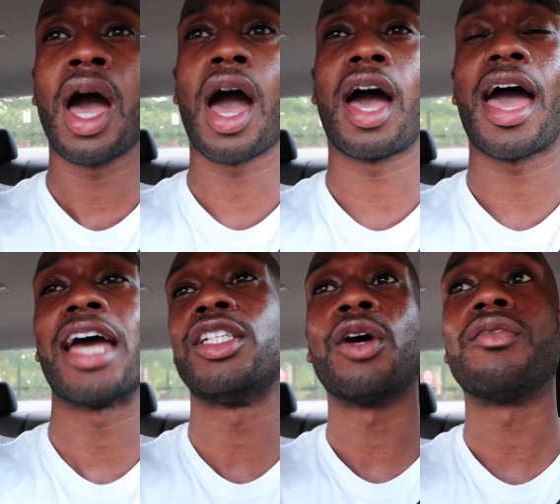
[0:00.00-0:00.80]

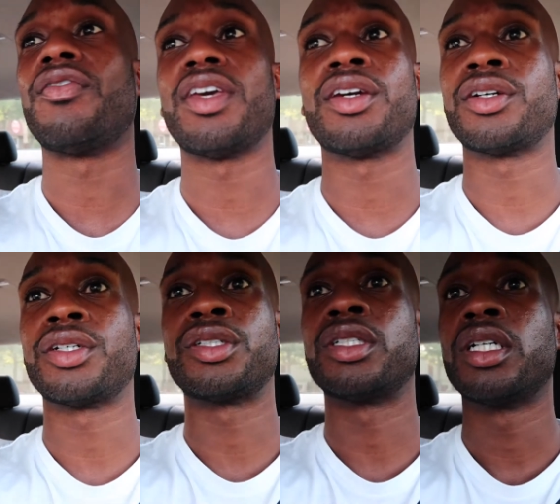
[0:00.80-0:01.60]
I don't
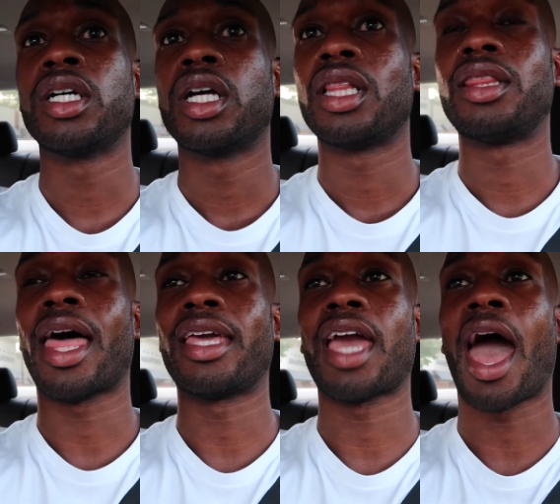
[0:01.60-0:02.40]
feel
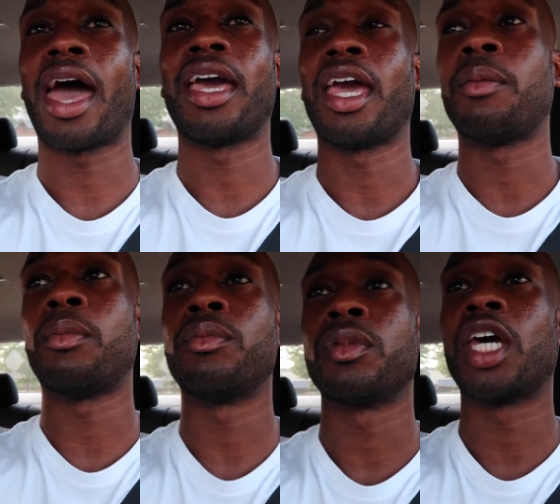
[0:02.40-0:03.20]
like I
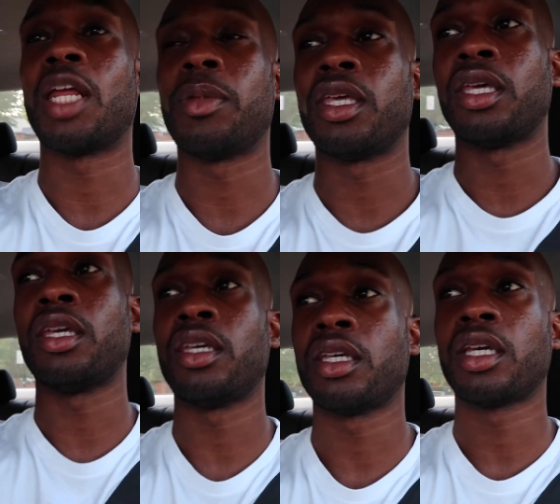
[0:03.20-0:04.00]
am gonna
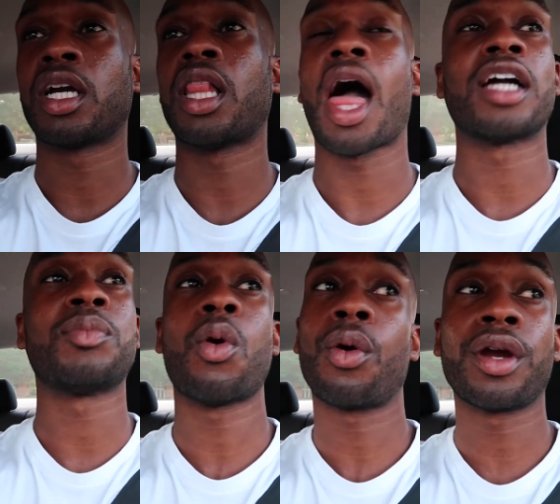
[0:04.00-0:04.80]
be
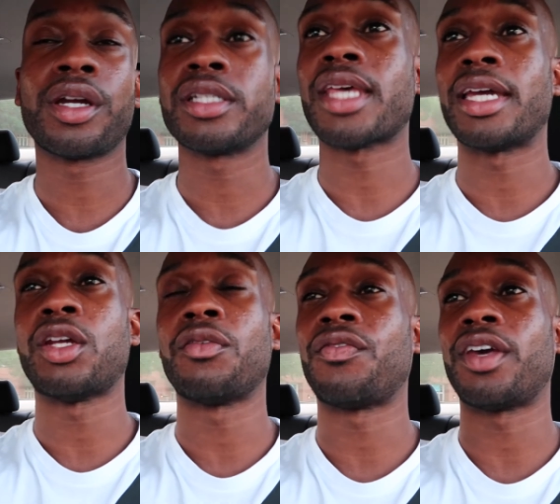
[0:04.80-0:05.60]
clogged pores. I
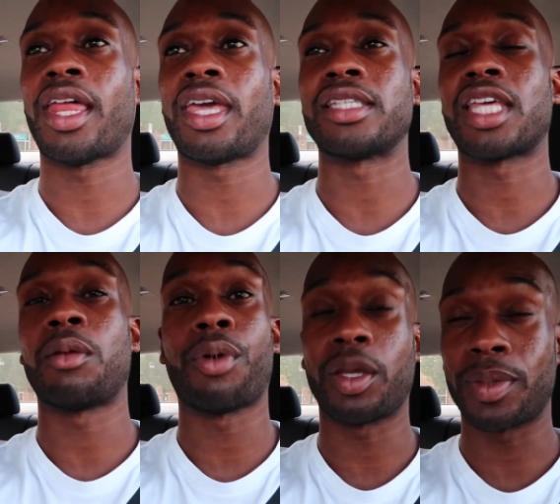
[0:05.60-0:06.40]
don't feel like it's gonna
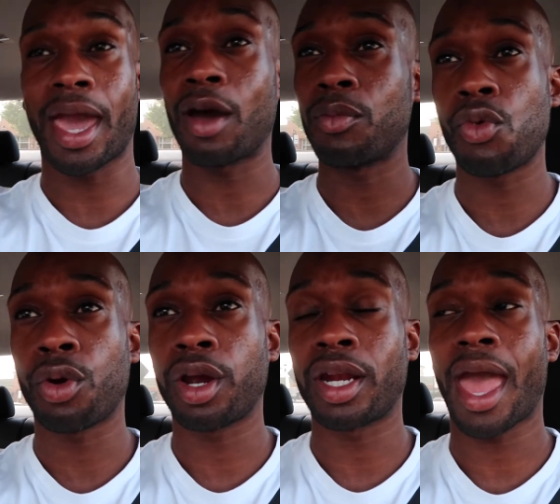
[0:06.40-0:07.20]
break me out
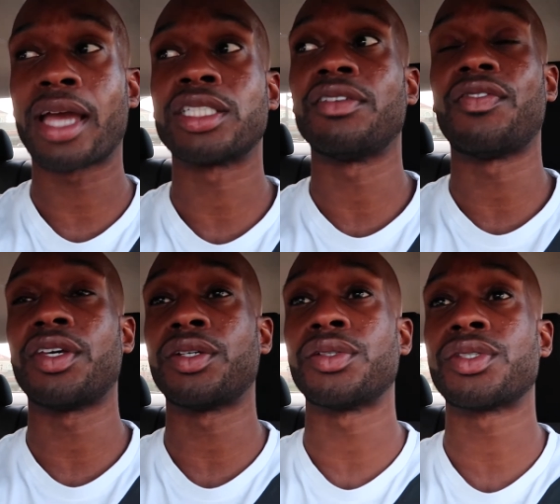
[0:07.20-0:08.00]
more. It actually
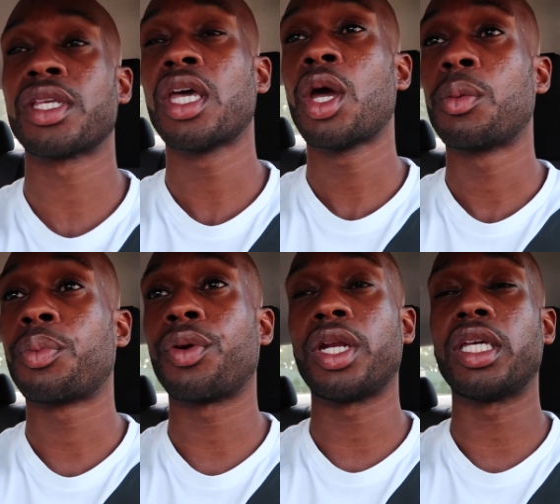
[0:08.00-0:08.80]
feels
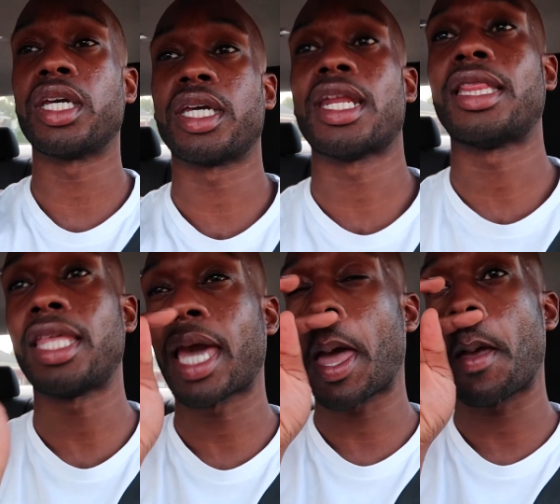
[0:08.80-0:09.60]
pretty good. I
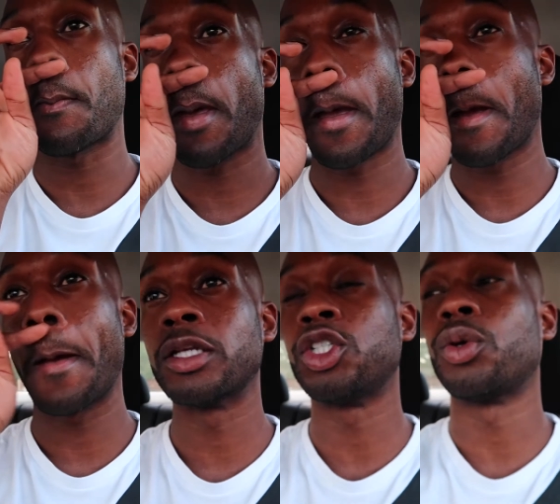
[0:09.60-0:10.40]
think
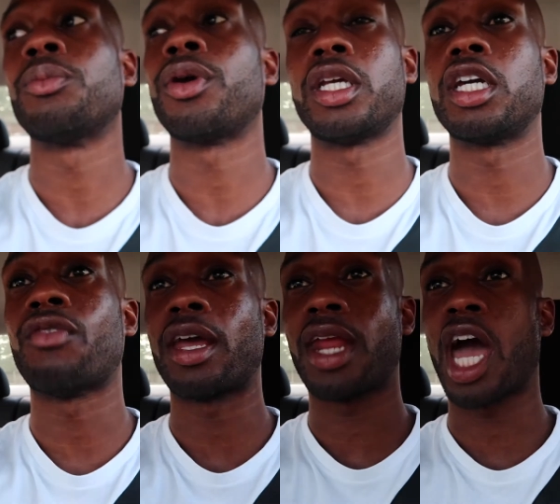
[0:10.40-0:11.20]
I'm doing pretty good
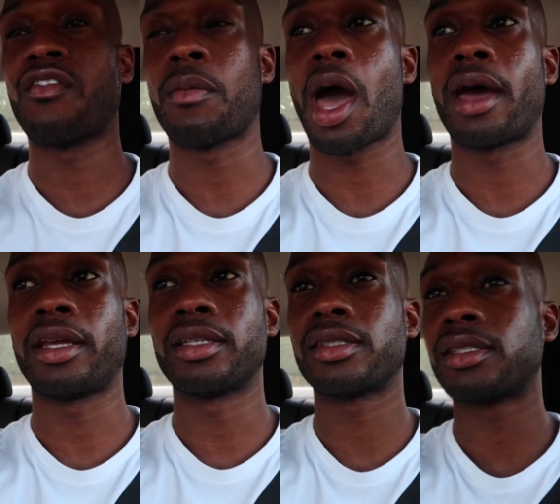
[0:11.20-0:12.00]
right now, if I'm
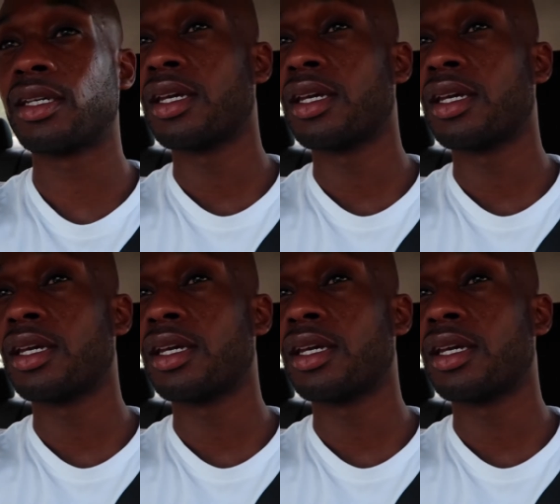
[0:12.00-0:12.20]
honest.